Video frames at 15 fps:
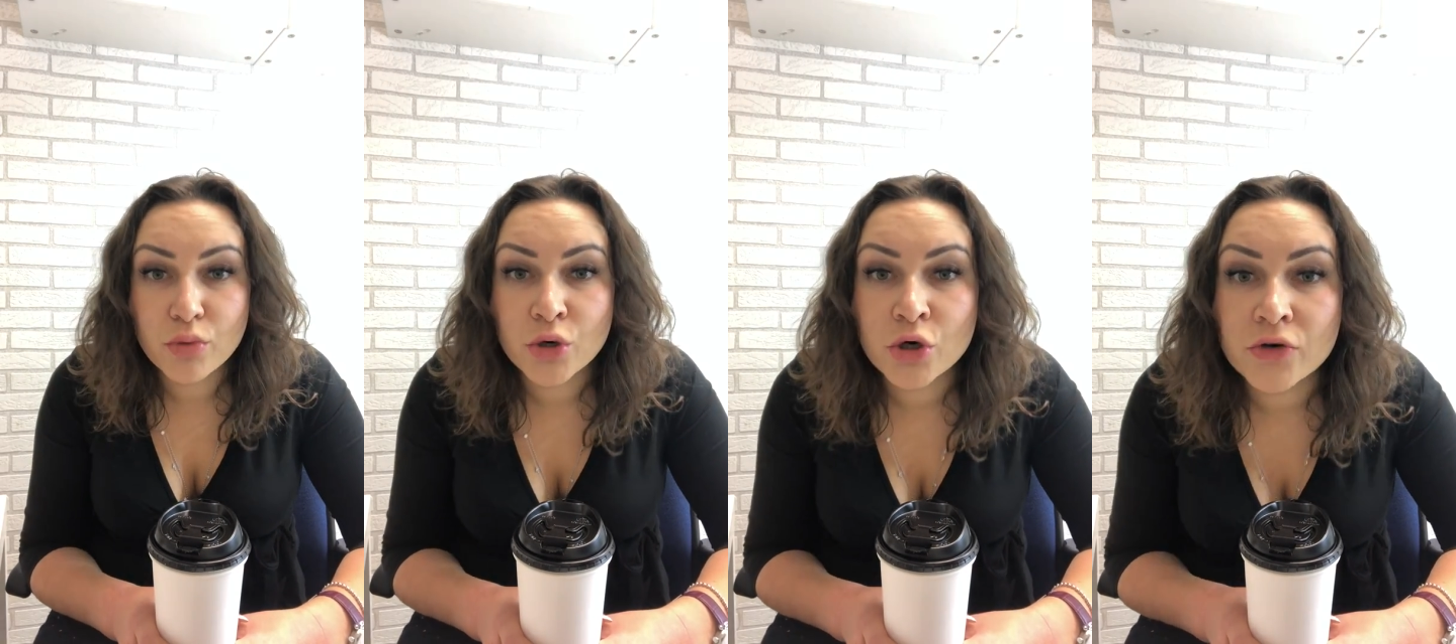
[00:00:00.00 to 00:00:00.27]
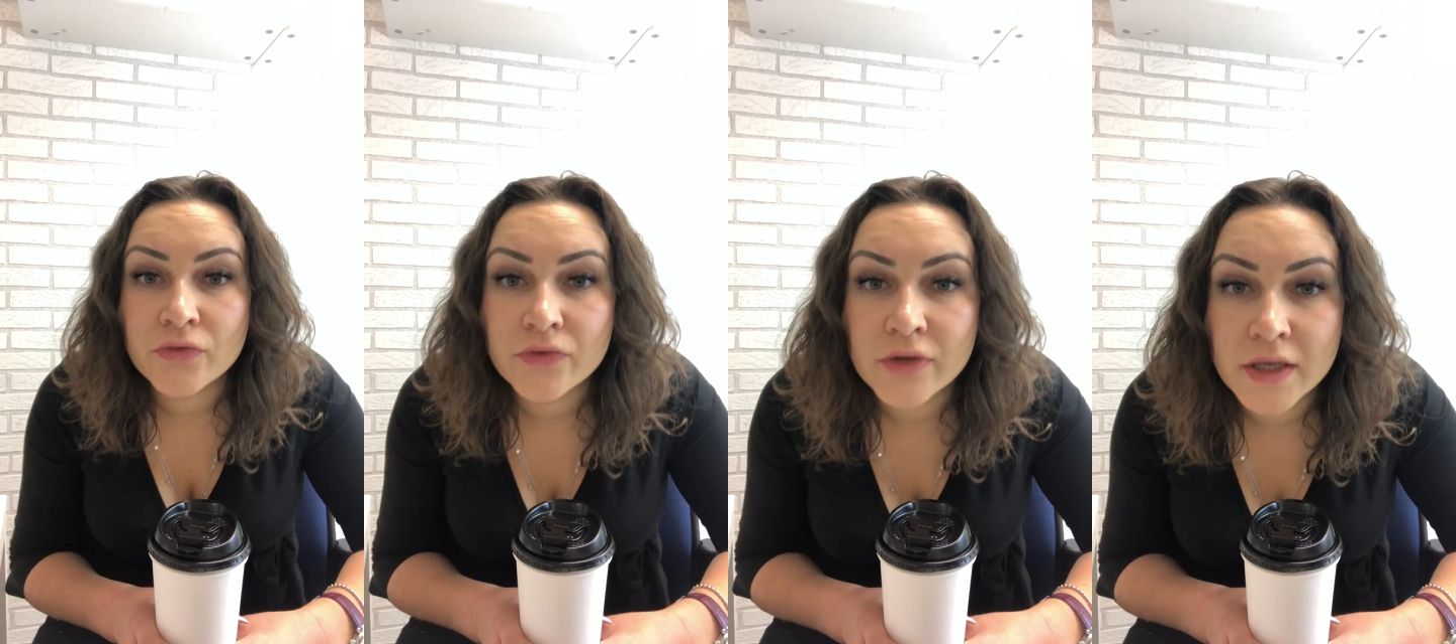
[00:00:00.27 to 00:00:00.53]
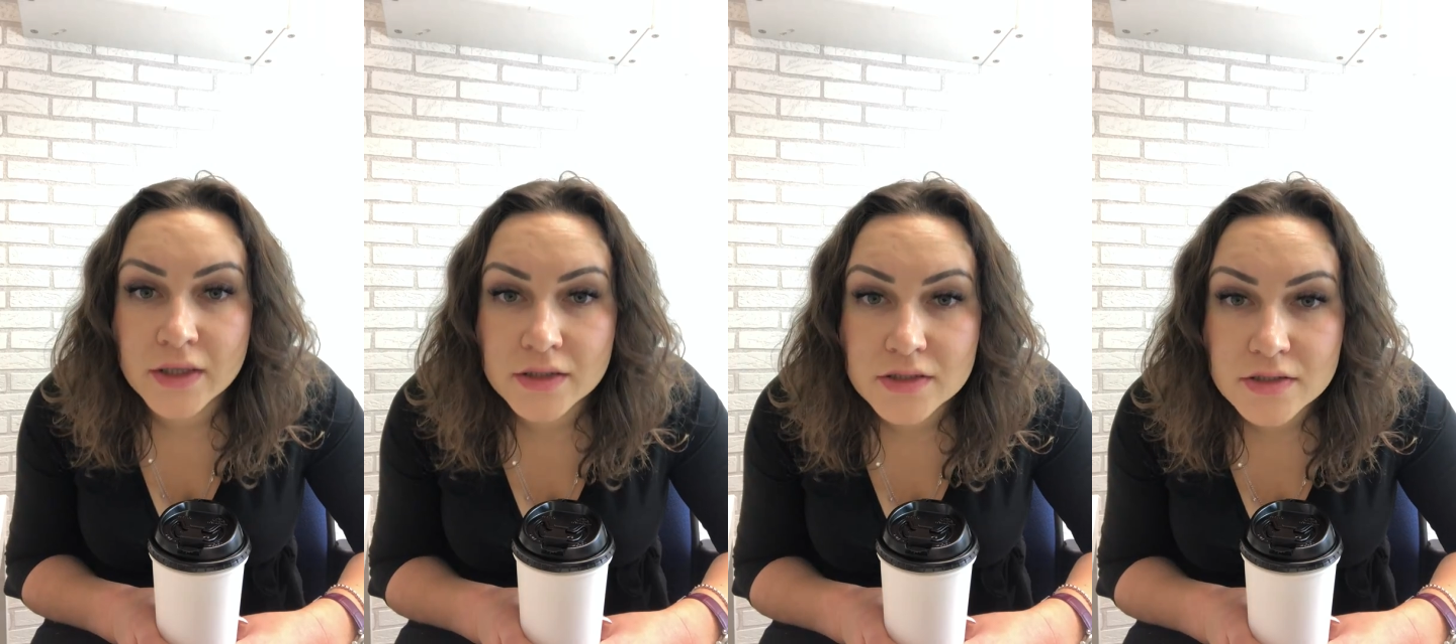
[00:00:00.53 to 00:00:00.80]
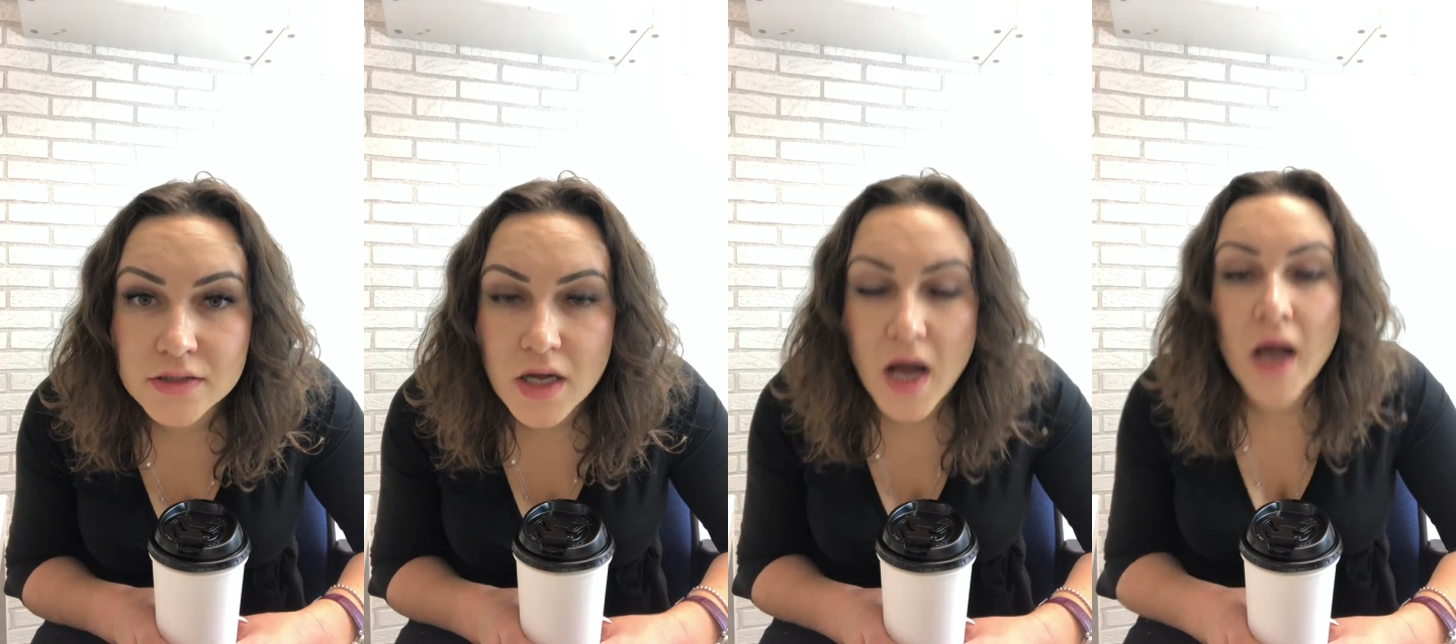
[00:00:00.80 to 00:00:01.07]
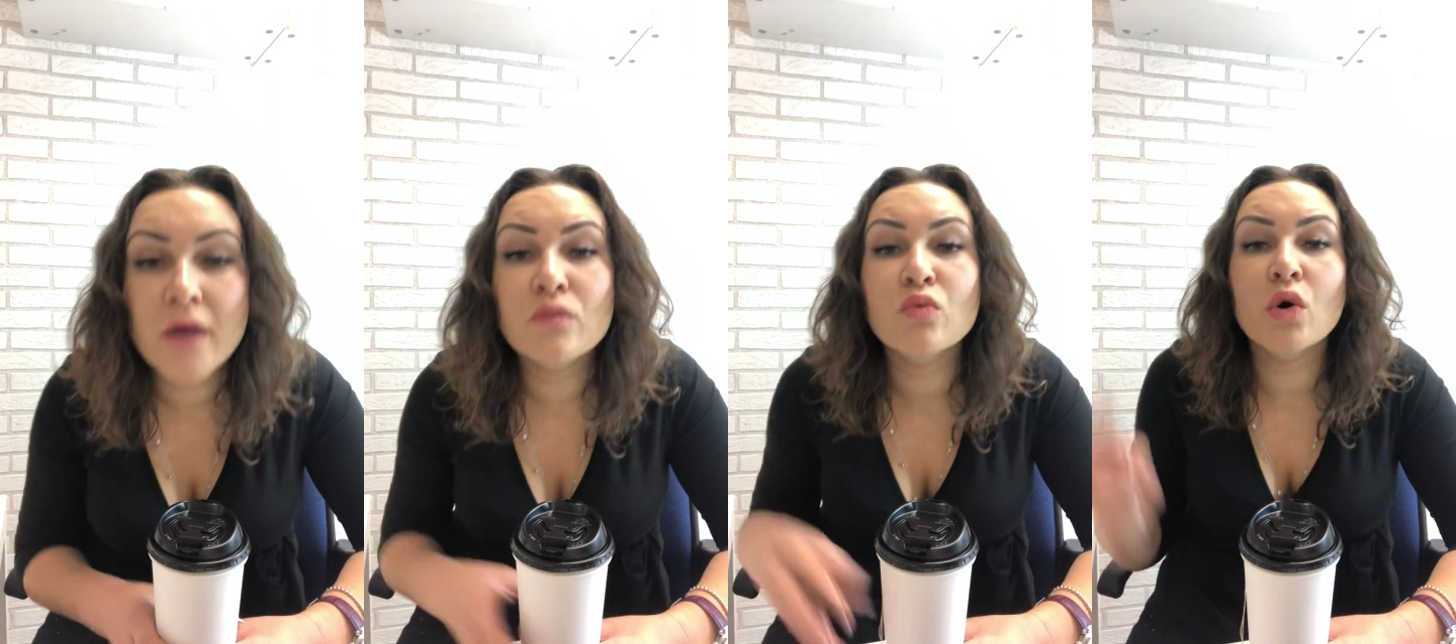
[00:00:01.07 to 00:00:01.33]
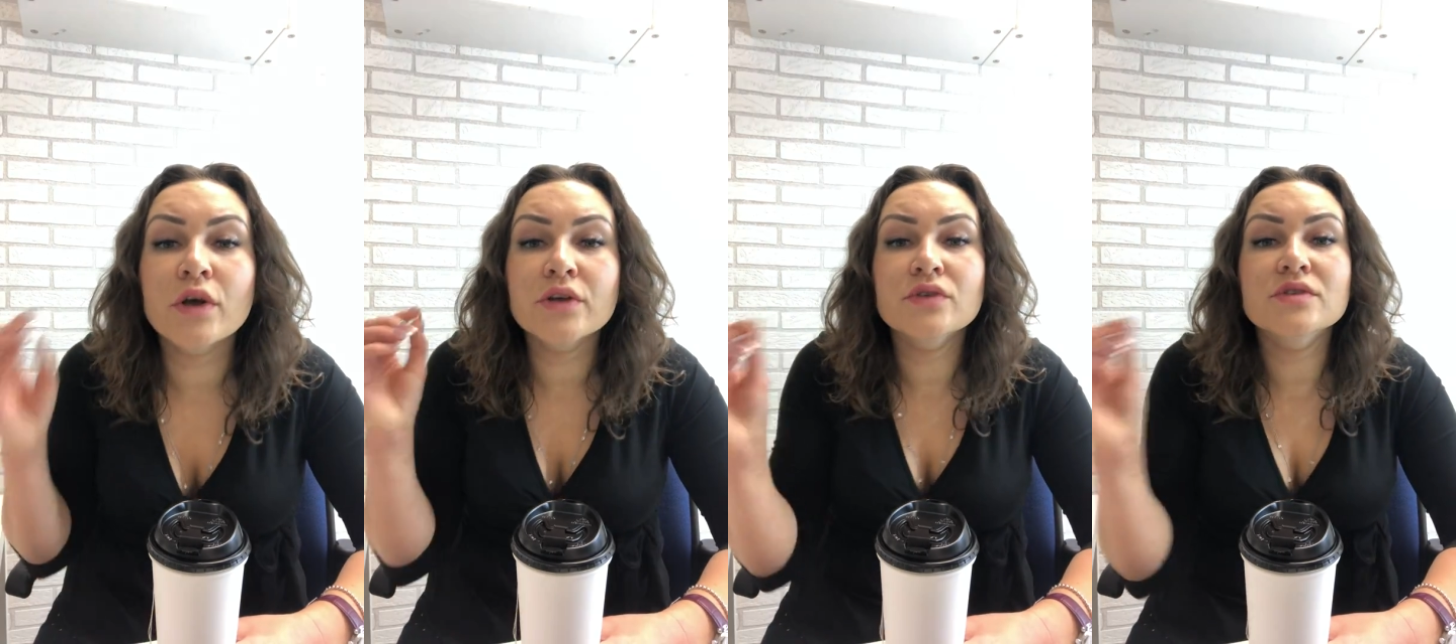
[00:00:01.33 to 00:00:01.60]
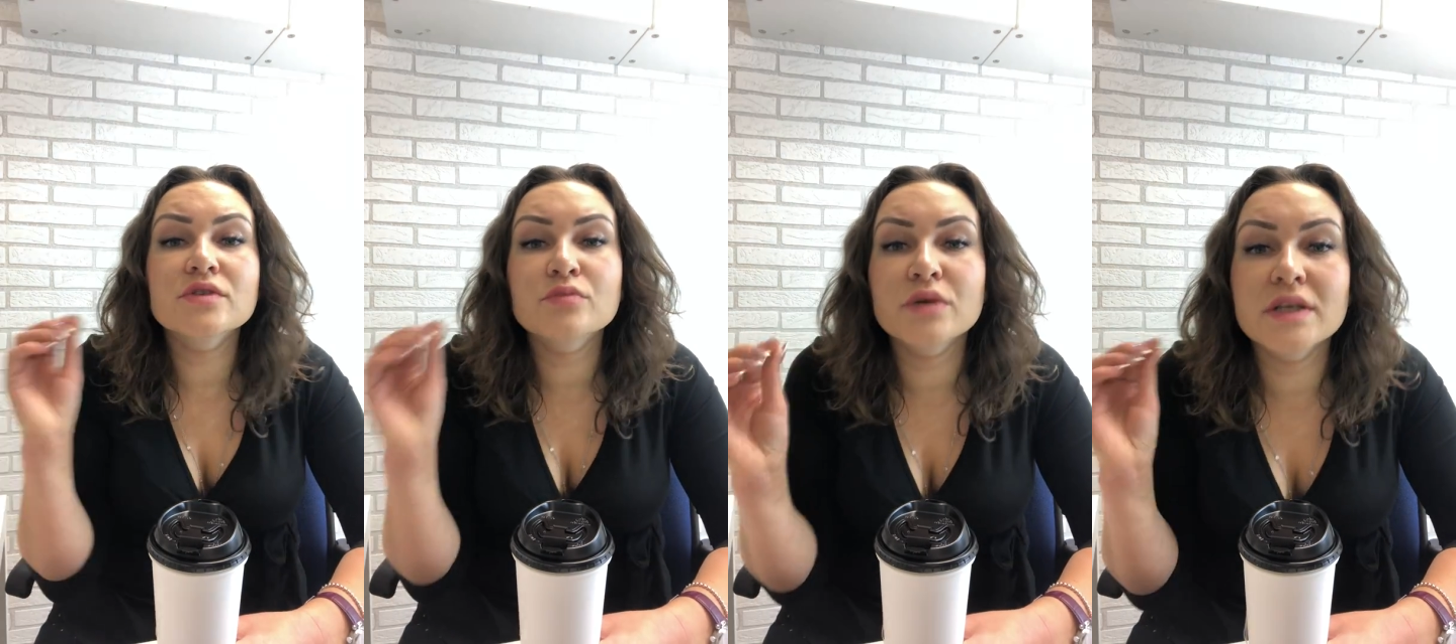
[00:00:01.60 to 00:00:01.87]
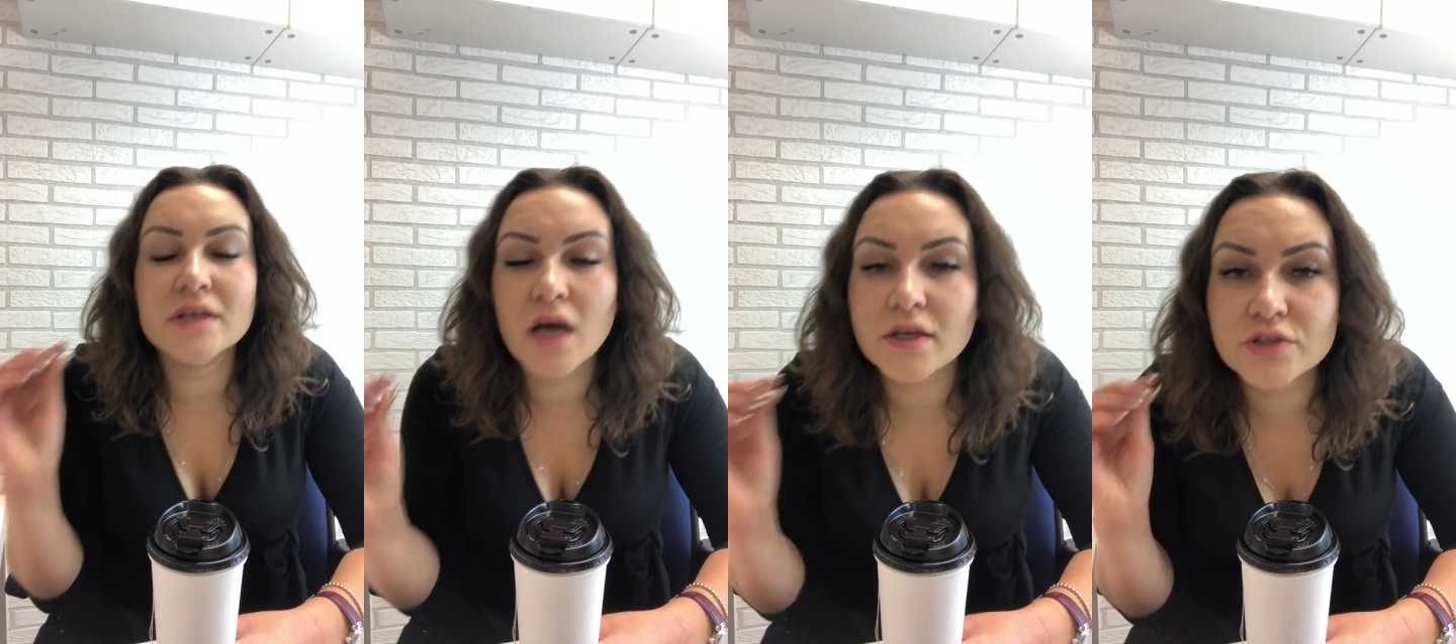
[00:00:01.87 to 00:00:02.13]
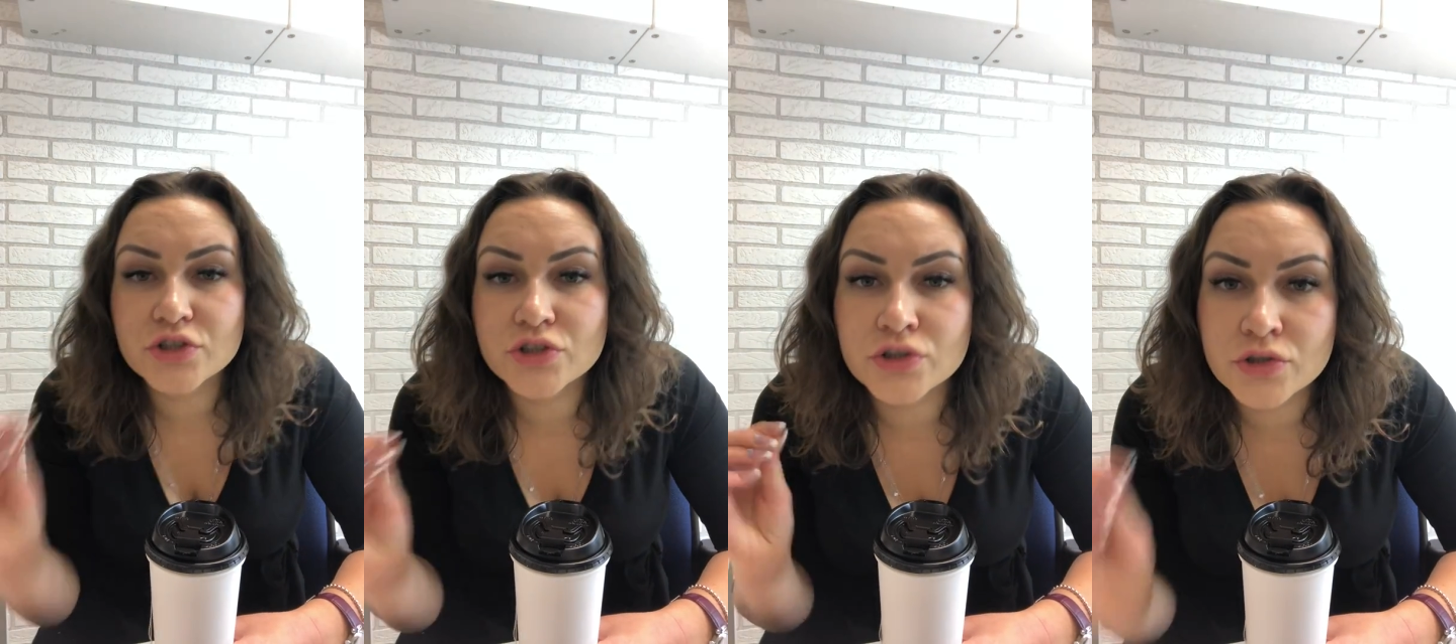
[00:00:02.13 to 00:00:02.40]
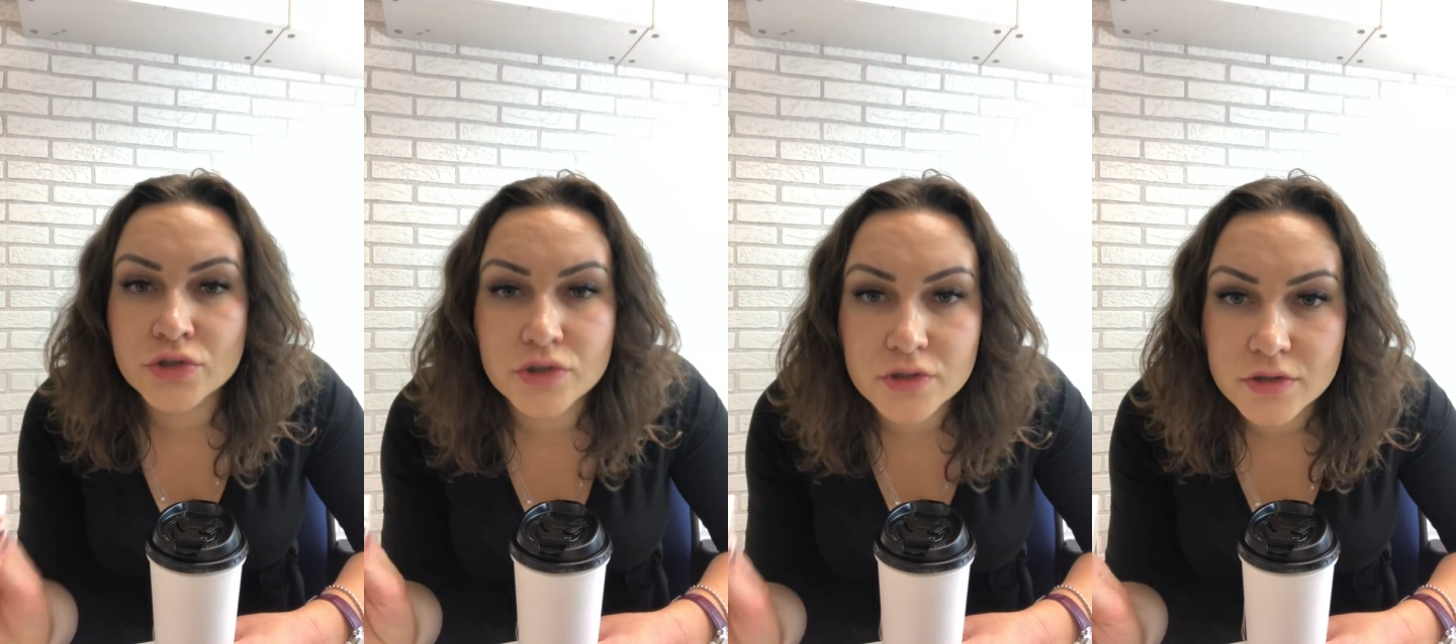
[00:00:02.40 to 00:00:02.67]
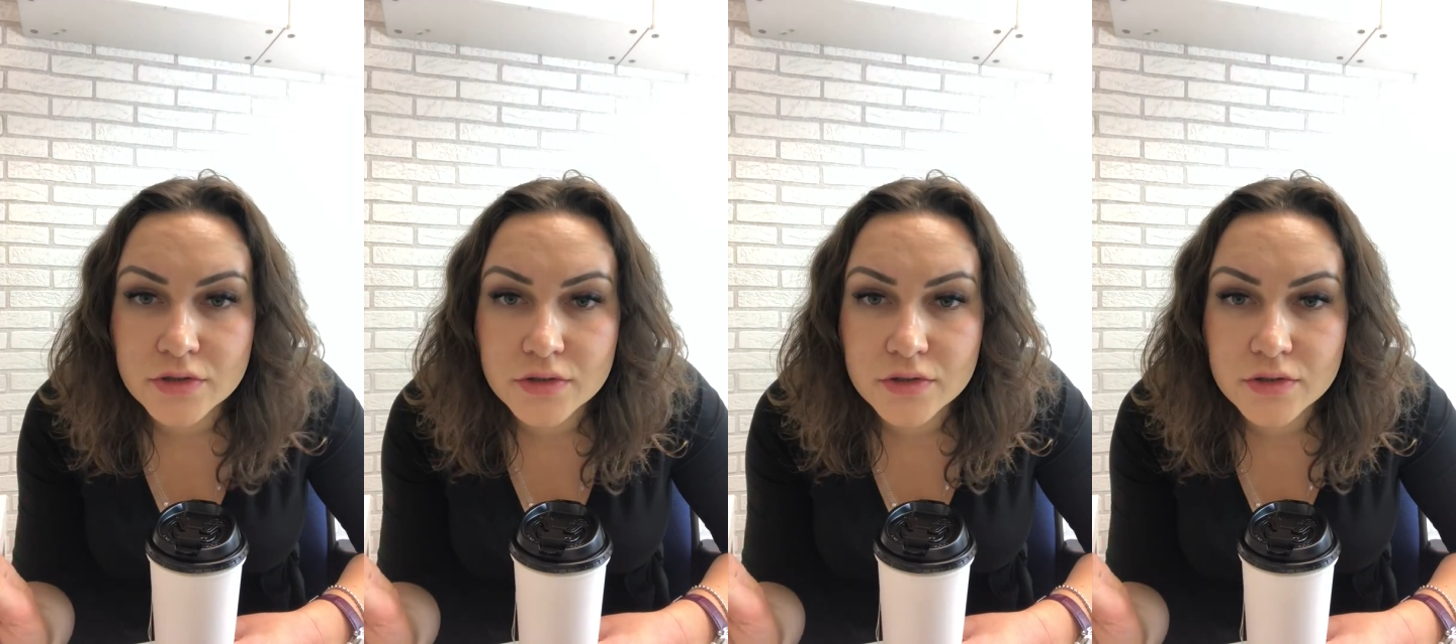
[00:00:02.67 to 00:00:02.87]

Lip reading: Perfect. I want you to be not sure,